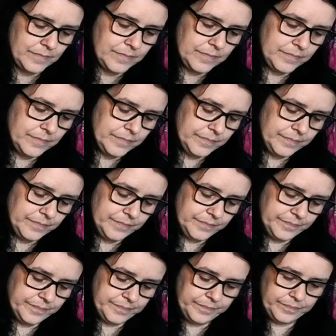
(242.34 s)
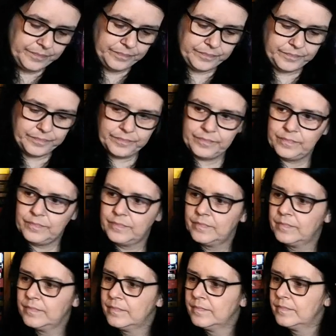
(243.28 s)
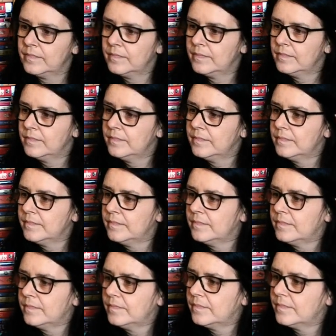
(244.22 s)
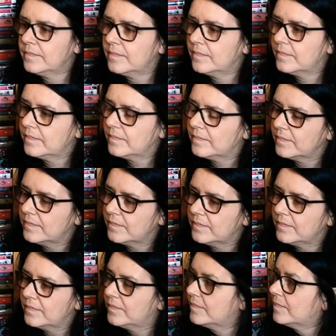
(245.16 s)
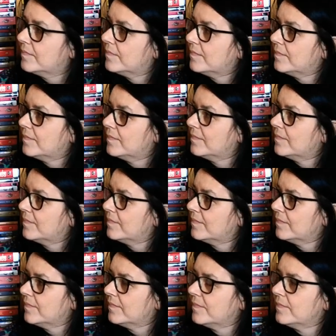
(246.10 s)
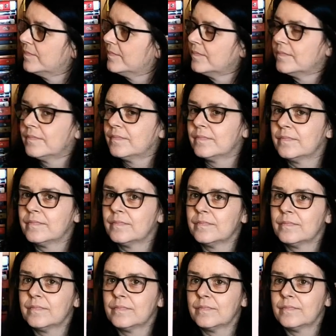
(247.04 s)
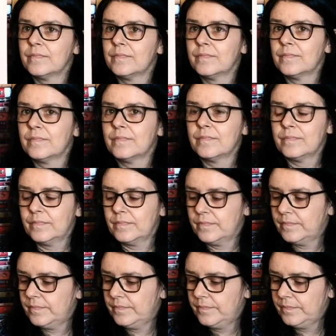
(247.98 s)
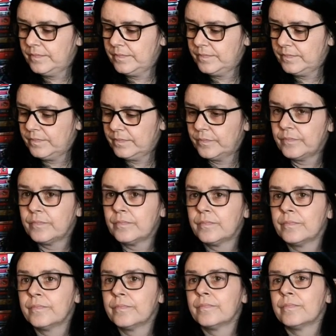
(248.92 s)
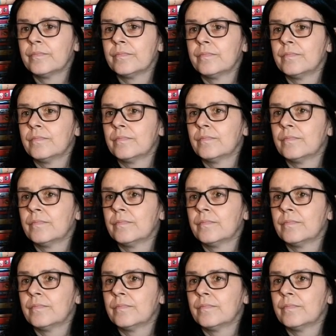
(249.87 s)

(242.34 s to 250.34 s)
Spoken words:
The person shown says nothing.